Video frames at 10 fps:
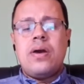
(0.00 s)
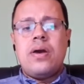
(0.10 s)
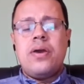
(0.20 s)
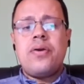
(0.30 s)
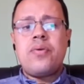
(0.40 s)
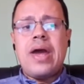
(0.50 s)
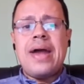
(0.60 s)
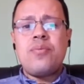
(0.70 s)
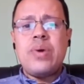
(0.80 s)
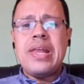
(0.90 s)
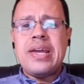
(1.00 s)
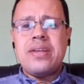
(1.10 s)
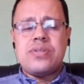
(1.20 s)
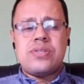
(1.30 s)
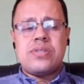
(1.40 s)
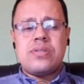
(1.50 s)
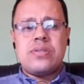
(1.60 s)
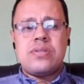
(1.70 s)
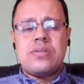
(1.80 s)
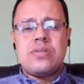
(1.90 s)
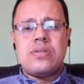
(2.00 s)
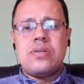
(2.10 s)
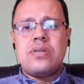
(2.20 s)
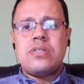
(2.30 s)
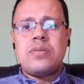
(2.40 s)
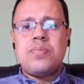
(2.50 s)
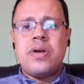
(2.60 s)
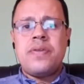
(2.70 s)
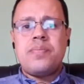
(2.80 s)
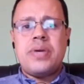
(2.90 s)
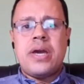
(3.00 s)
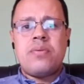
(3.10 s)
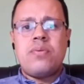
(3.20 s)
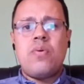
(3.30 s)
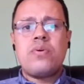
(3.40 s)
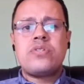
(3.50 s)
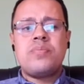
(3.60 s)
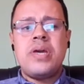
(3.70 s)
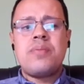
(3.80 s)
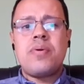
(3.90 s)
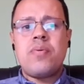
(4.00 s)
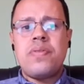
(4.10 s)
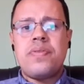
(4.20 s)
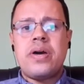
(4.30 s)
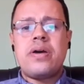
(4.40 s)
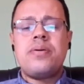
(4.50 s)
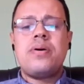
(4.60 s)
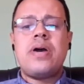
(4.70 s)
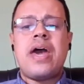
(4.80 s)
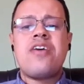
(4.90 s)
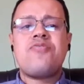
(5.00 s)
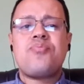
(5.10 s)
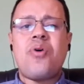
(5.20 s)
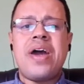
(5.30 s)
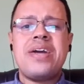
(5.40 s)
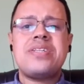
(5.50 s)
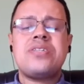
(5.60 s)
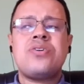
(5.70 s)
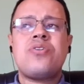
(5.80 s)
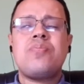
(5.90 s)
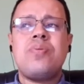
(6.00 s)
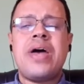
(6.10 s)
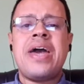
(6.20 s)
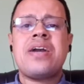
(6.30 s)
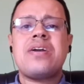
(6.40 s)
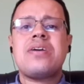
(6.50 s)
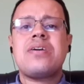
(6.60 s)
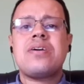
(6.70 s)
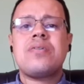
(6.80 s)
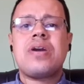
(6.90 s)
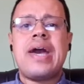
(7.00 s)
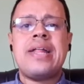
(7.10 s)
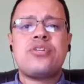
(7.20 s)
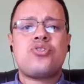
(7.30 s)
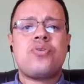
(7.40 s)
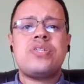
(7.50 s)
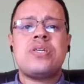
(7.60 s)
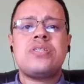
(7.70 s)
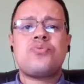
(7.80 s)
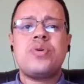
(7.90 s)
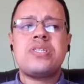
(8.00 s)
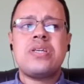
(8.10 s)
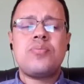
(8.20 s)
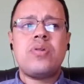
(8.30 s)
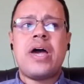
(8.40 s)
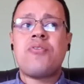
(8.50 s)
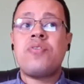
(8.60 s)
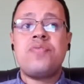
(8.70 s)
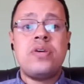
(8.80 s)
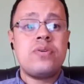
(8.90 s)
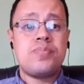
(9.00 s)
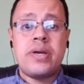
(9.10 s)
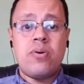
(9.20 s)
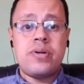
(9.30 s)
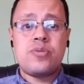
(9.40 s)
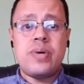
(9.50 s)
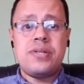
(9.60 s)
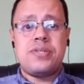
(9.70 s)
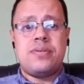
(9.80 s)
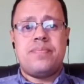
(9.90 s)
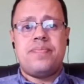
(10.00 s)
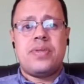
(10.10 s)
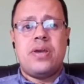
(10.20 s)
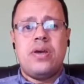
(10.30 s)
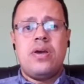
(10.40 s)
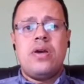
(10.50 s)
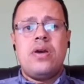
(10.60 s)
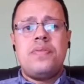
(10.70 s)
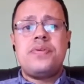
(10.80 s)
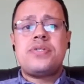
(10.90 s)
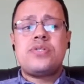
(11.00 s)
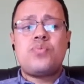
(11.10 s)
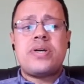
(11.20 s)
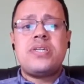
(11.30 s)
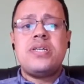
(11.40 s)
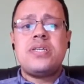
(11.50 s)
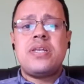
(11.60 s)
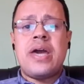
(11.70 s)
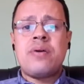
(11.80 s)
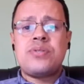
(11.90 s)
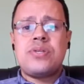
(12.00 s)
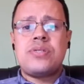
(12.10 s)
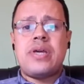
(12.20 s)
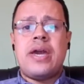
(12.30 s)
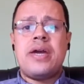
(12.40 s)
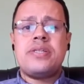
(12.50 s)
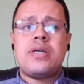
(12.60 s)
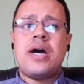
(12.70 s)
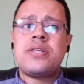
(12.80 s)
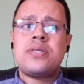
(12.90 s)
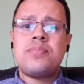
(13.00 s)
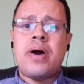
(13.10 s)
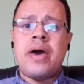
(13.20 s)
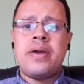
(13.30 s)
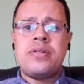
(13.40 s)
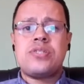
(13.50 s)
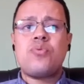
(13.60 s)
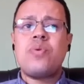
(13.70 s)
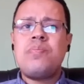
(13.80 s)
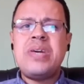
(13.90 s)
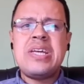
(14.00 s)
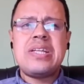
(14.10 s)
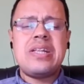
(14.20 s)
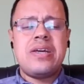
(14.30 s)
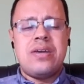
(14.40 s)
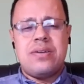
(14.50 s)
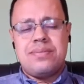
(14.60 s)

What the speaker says: Her unwillingness to play the piano or to make Maritha have pride in her black culture isn't reasonable and refused by August Wilson. This is what he denounces and undermines repeatedly.